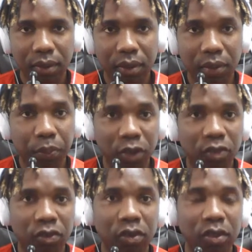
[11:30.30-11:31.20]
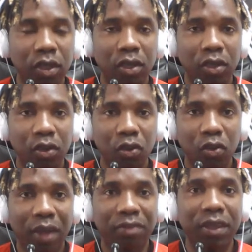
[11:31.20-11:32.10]
The person who
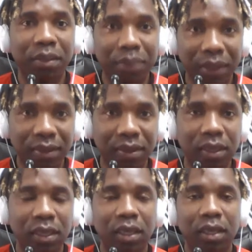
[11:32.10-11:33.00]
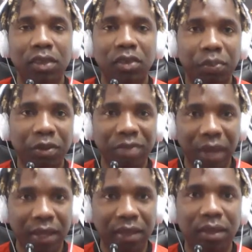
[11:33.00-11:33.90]
have the ability to
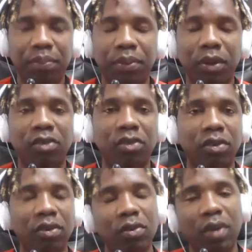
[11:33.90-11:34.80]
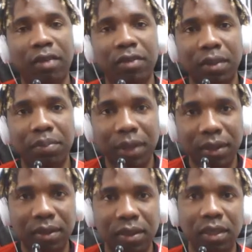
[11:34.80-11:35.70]
provide. The person who have the
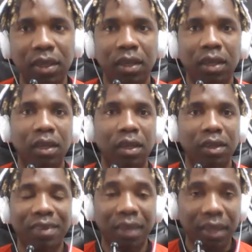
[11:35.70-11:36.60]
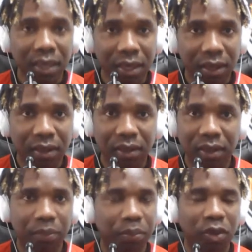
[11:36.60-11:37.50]
ability to heal.
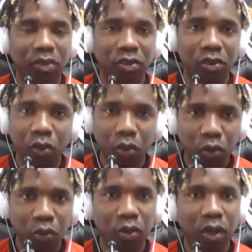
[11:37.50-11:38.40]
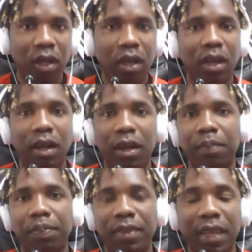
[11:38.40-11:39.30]
The person who
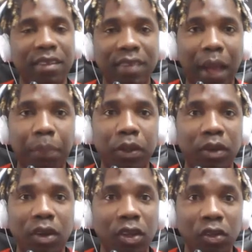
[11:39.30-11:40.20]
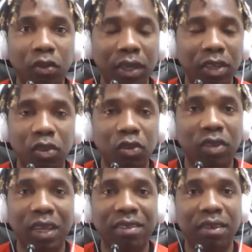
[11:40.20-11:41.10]
things happen around you and you
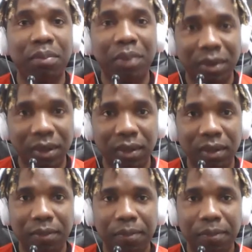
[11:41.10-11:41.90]
say it's a miracle.